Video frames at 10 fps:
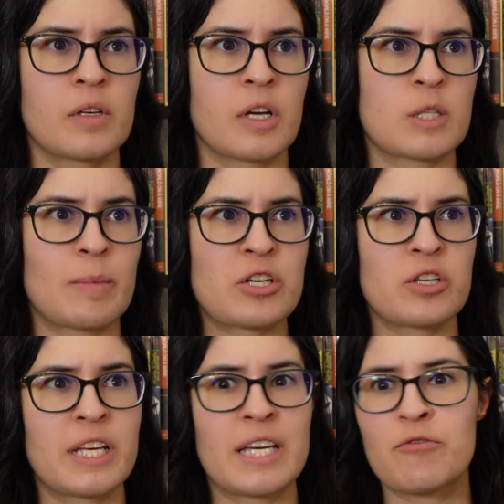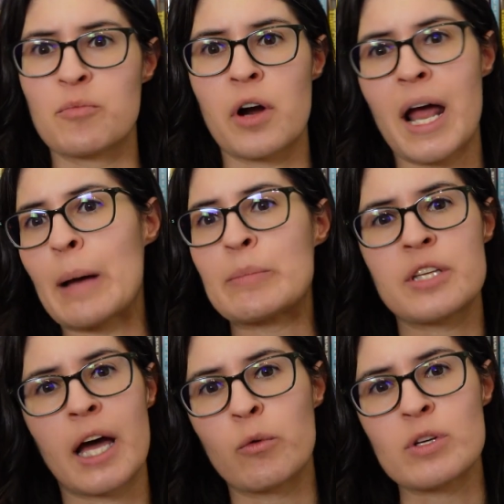especially if
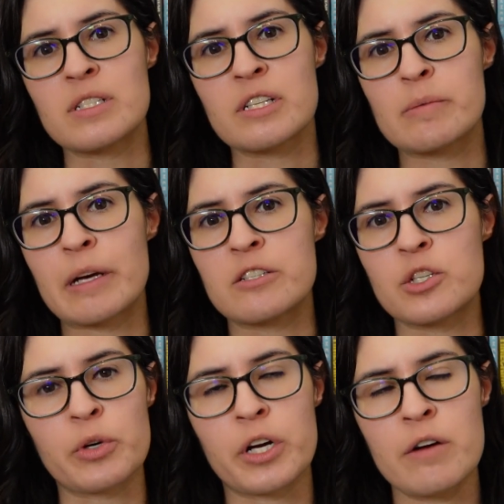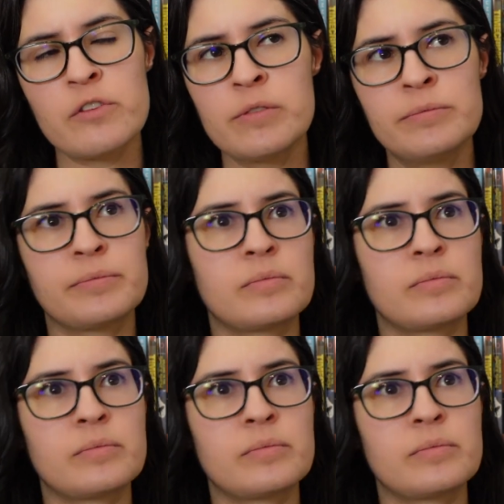perhaps I wasn't expected to recover?